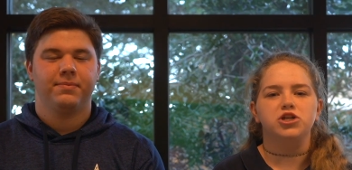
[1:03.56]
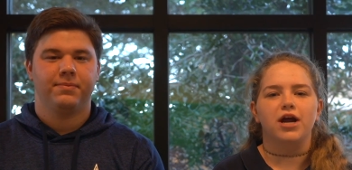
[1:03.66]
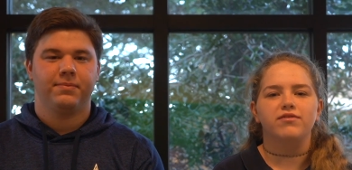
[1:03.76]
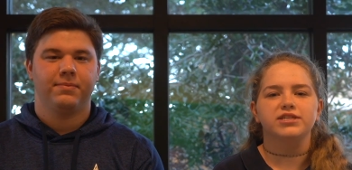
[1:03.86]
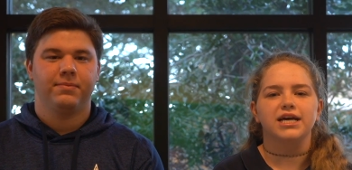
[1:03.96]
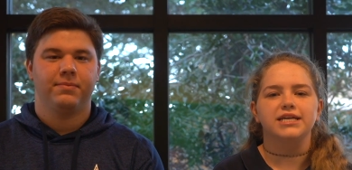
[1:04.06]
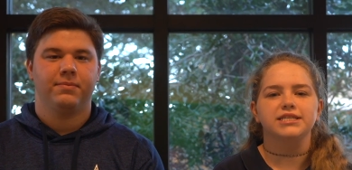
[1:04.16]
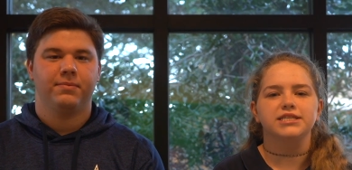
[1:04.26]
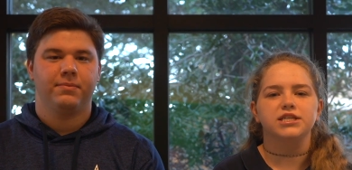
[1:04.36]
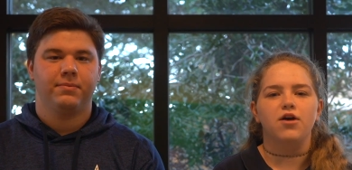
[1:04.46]
Speaker 1: or driver's
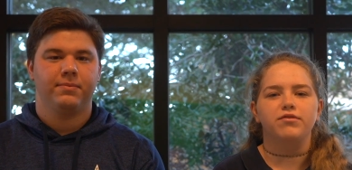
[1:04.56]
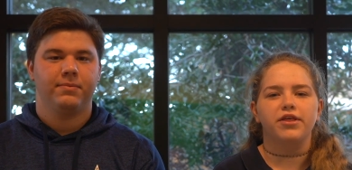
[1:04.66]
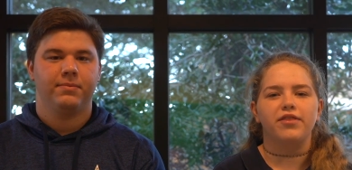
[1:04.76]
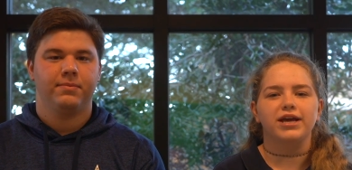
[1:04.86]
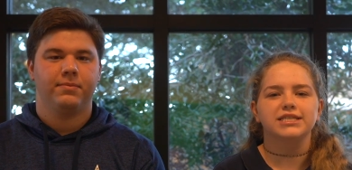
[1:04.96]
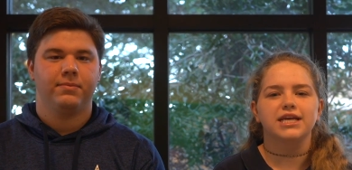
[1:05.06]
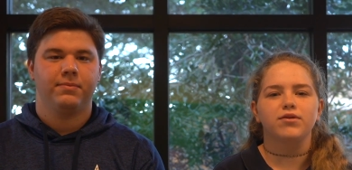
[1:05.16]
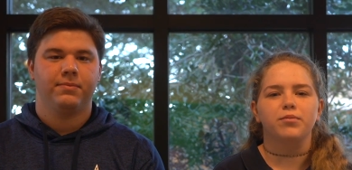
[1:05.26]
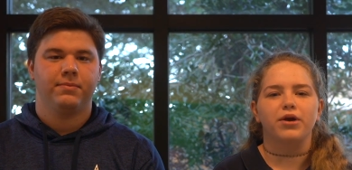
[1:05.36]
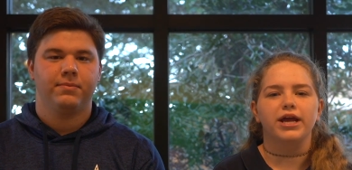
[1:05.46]
license over the
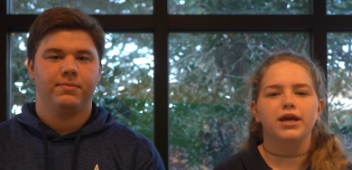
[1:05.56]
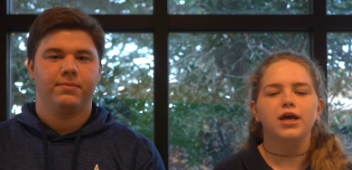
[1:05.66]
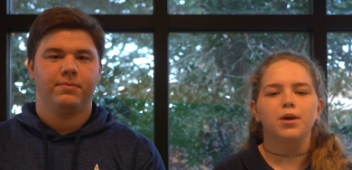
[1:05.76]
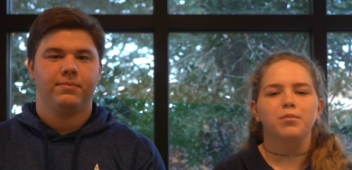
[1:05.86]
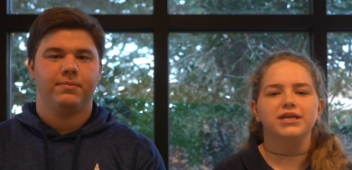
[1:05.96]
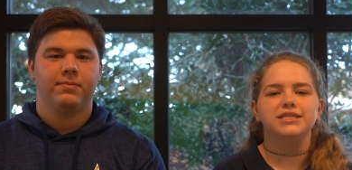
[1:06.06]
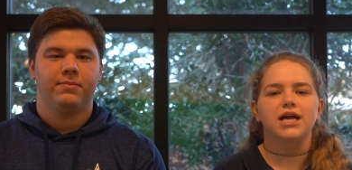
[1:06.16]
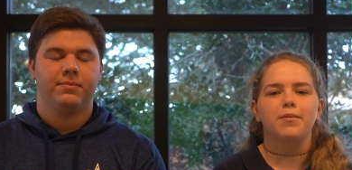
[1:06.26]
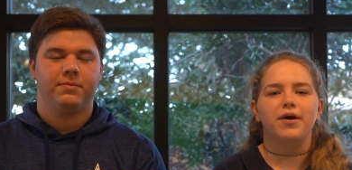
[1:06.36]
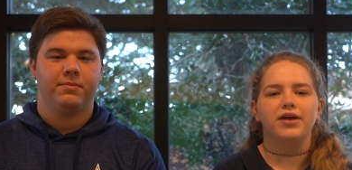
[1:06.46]
Thanksgiving break, please
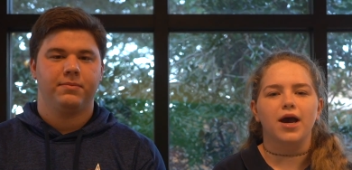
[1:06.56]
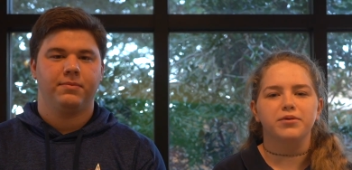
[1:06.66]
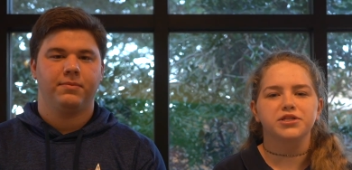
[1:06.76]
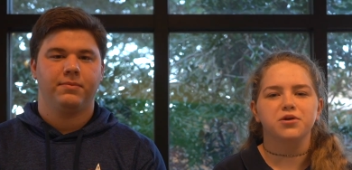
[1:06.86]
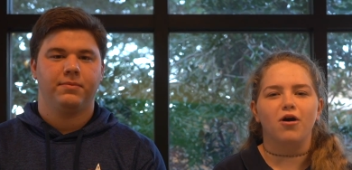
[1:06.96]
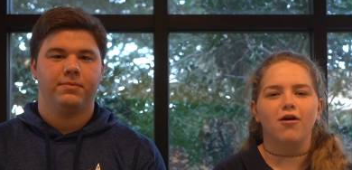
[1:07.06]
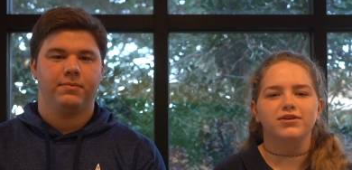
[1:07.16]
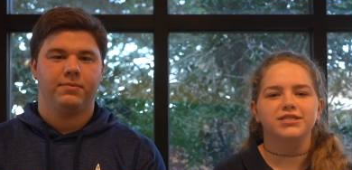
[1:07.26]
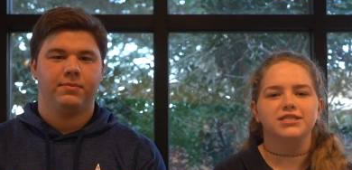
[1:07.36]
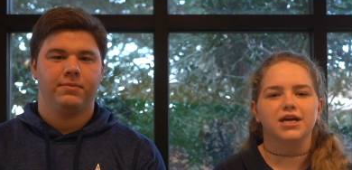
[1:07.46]
stop by the upper school
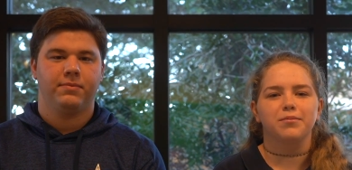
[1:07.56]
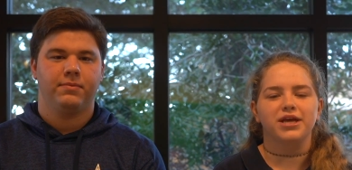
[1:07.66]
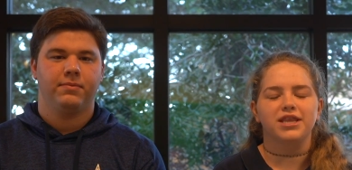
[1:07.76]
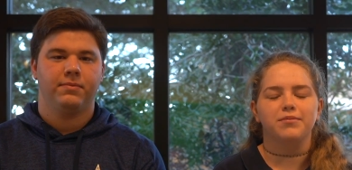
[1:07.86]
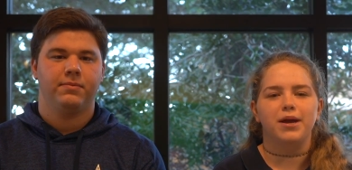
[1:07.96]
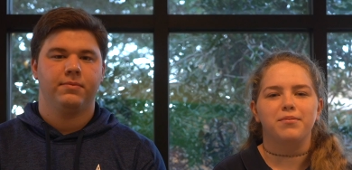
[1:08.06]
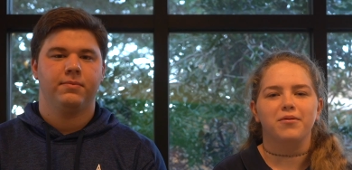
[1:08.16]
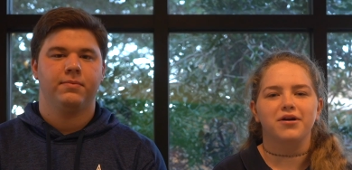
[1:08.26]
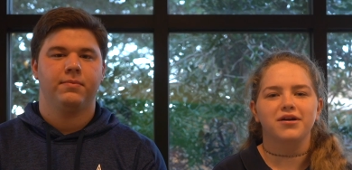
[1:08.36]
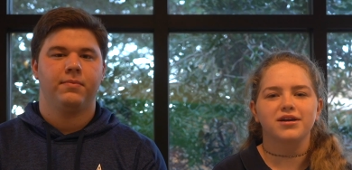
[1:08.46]
office to complete the
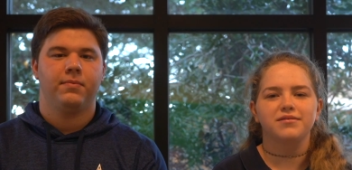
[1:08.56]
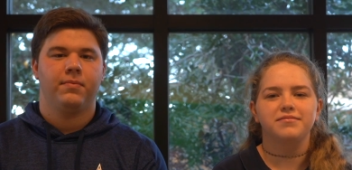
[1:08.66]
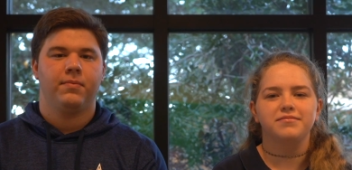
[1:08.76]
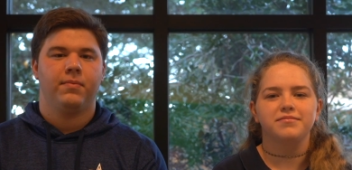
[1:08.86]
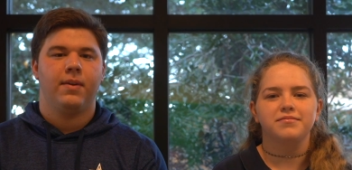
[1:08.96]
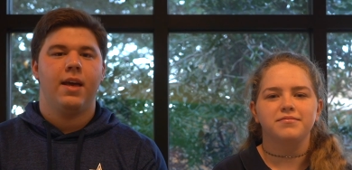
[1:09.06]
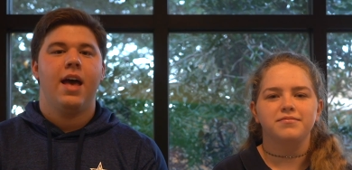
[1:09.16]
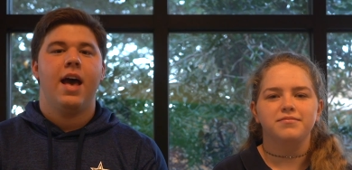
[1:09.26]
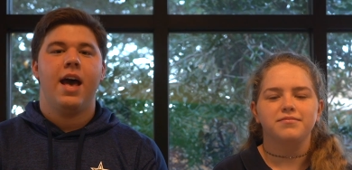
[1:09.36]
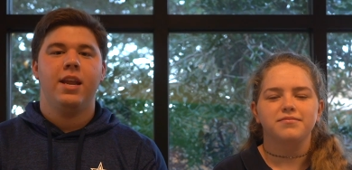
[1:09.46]
paperwork.
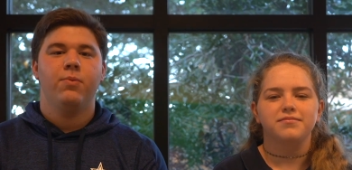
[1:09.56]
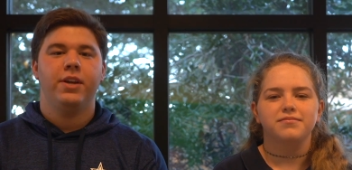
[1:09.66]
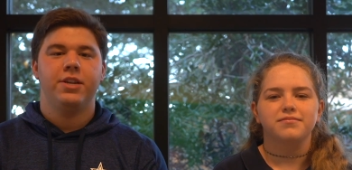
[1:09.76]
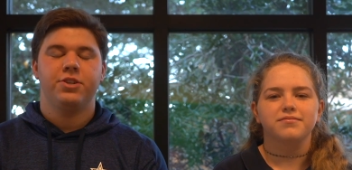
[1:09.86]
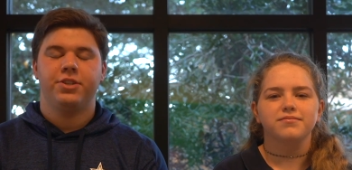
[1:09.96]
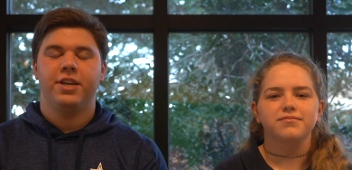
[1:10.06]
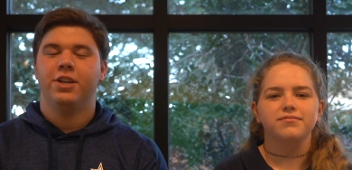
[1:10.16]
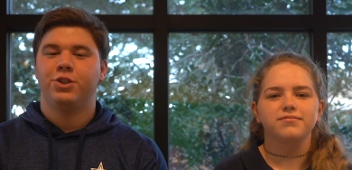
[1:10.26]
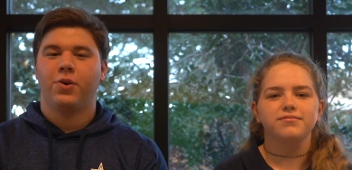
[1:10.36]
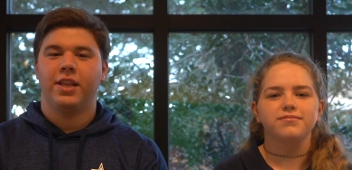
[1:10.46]
Speaker 2: Anyone interested
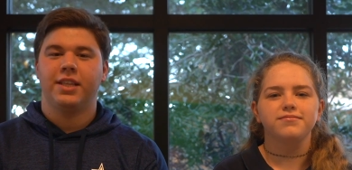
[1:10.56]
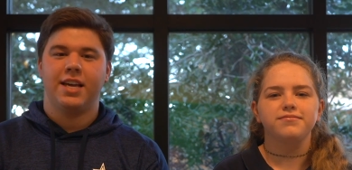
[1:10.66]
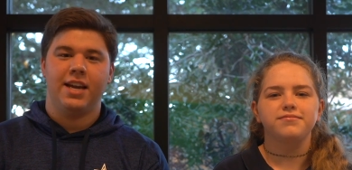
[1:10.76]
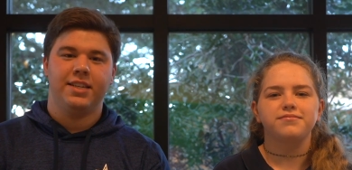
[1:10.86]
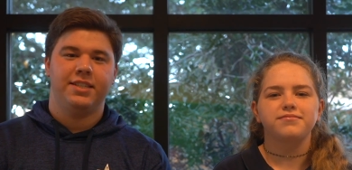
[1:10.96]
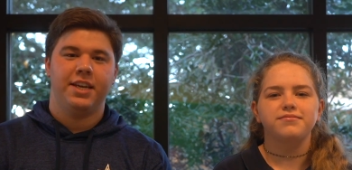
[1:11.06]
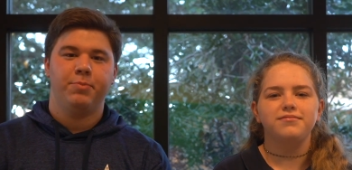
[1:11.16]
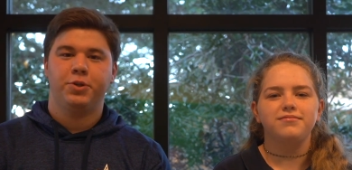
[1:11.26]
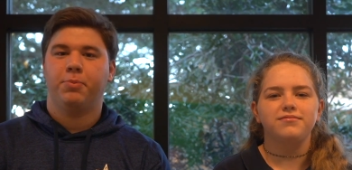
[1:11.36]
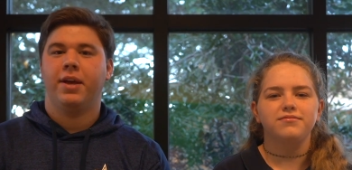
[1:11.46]
in joining the tennis
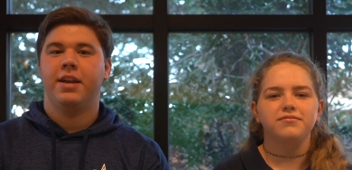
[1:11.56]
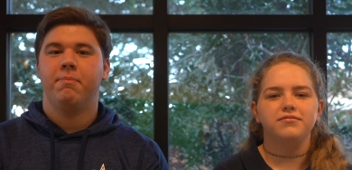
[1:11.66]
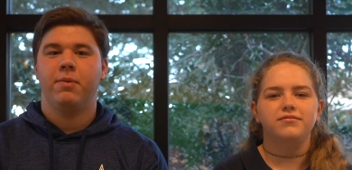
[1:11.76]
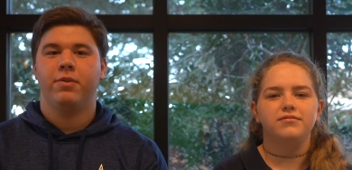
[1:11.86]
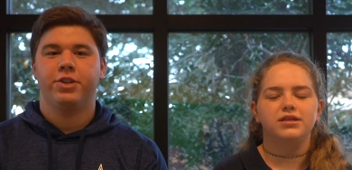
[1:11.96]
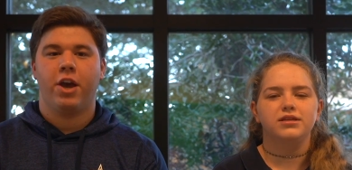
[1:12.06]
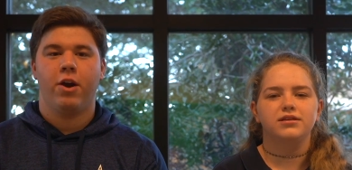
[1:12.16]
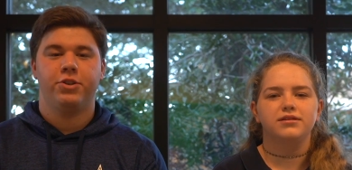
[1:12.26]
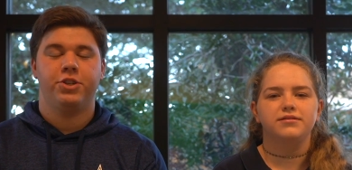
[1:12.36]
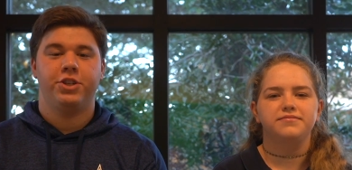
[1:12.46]
team should plan to meet with
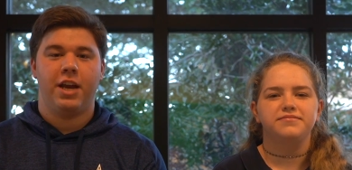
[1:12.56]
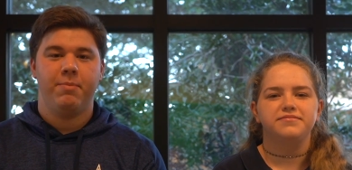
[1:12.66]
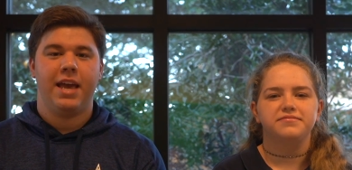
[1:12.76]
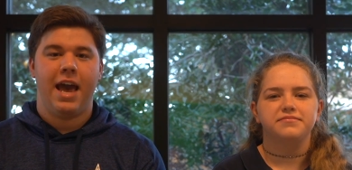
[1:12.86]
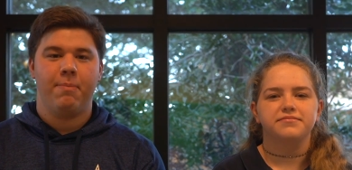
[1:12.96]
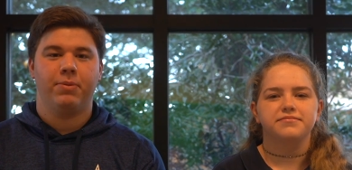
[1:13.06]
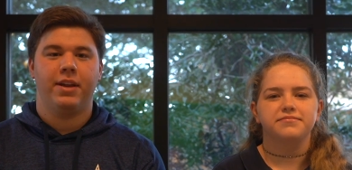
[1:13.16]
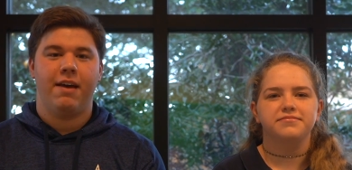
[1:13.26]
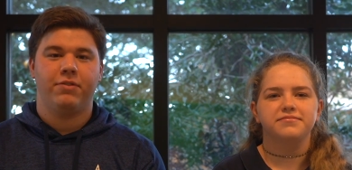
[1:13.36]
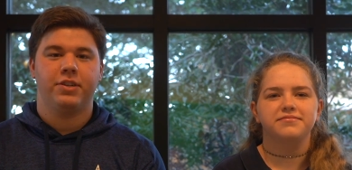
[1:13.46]
Coach Jamie
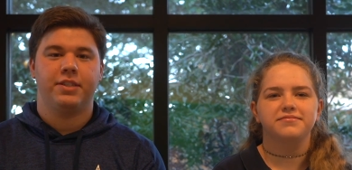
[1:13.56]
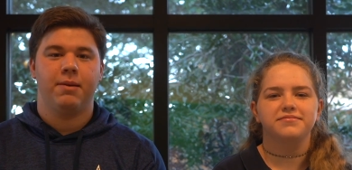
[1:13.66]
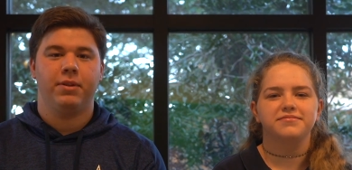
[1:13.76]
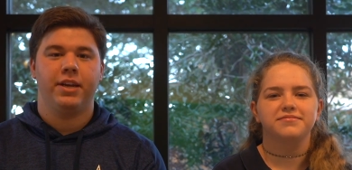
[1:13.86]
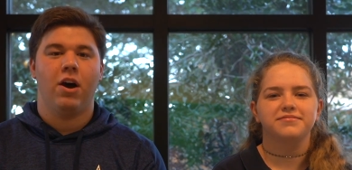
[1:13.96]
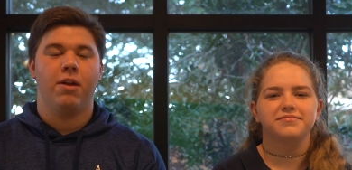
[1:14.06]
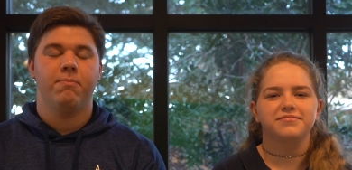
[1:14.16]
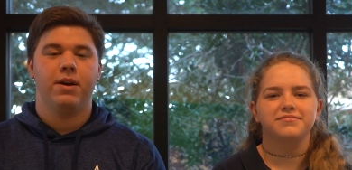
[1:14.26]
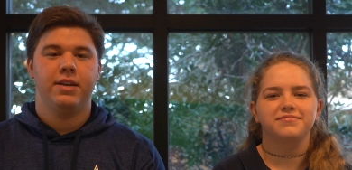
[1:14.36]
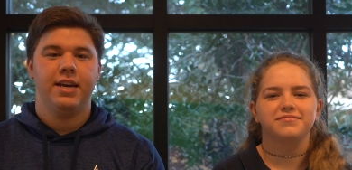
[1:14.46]
Kaplan after assembly on
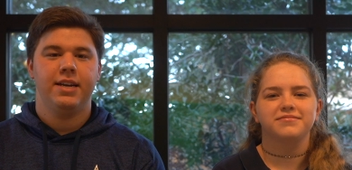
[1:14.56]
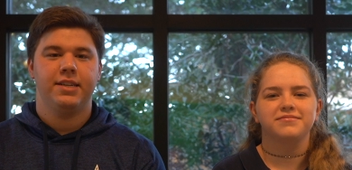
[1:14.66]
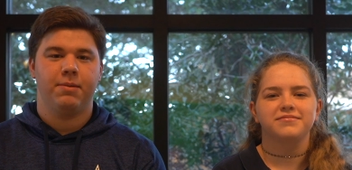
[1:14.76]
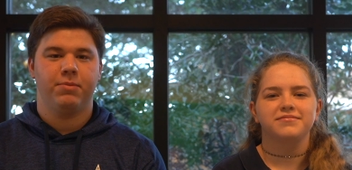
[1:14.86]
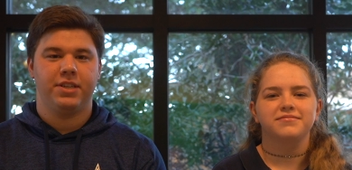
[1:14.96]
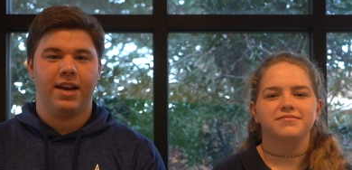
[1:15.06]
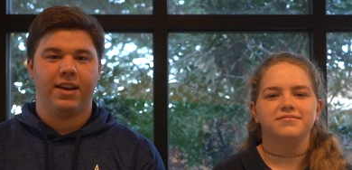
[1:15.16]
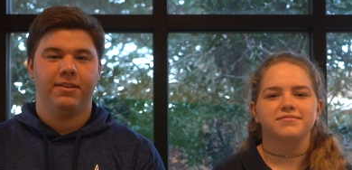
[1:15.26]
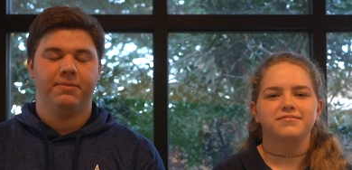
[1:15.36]
Monday, December 2nd.